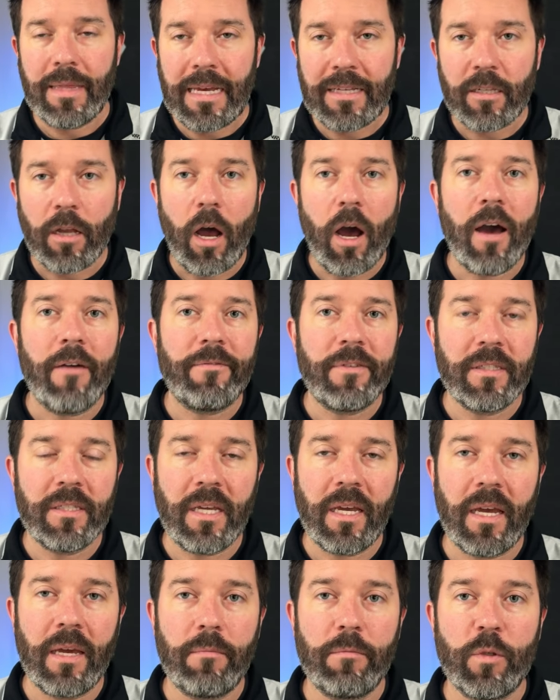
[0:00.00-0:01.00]
That's
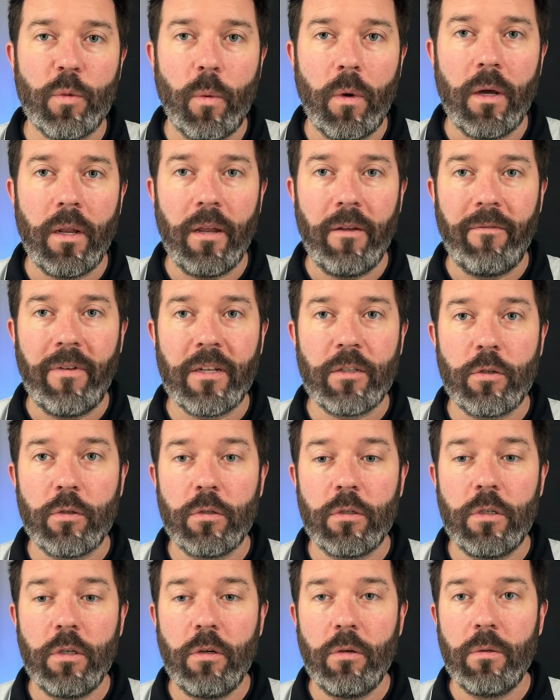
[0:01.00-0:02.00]
oftentimes what
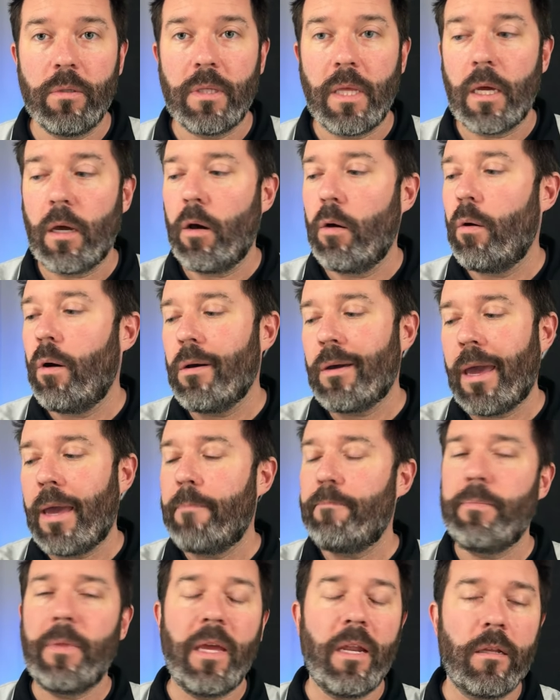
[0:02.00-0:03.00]
investors do is they go,
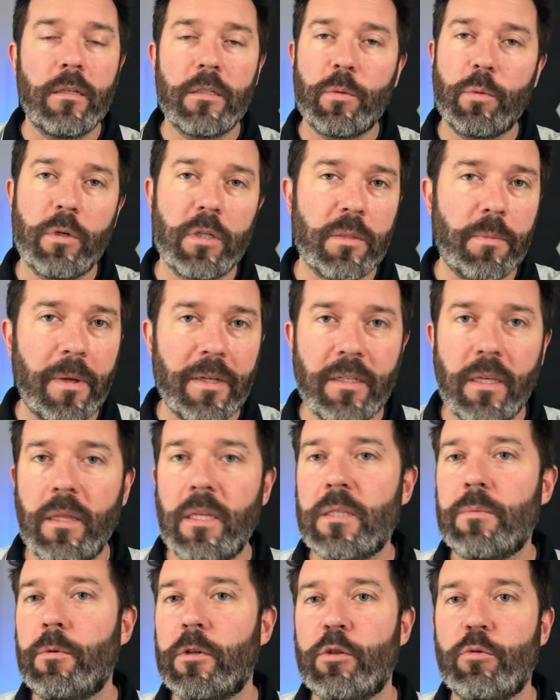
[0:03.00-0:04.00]
okay, analysts were expecting
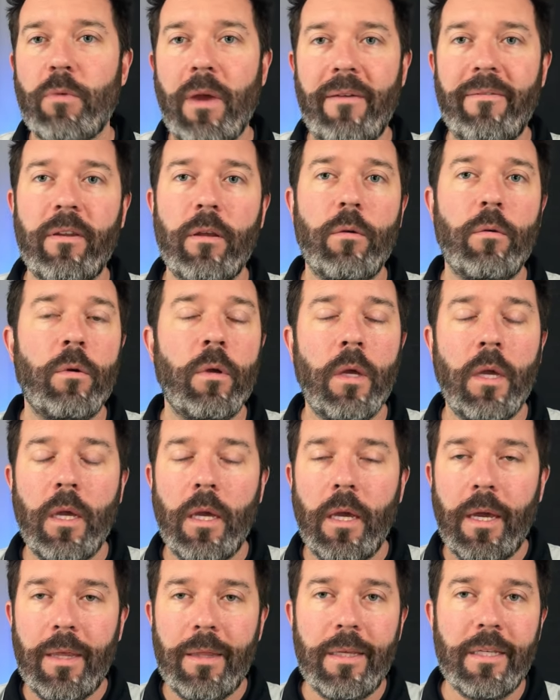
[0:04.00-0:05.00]
this much revenue,
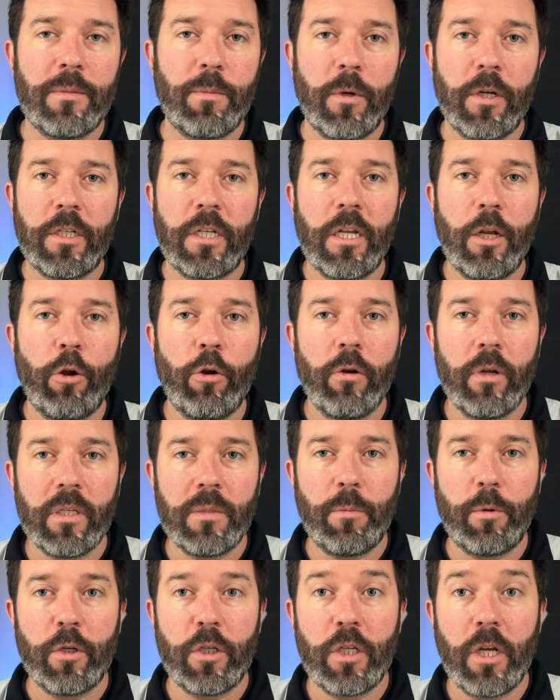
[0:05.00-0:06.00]
this much in earnings
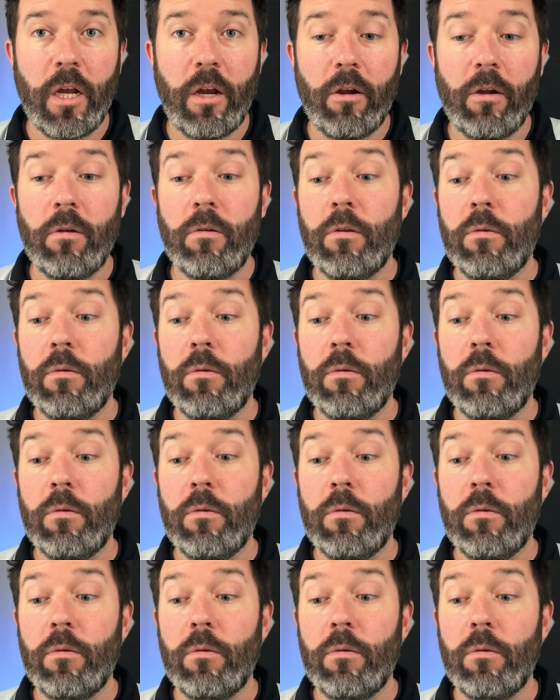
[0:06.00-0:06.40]
per share.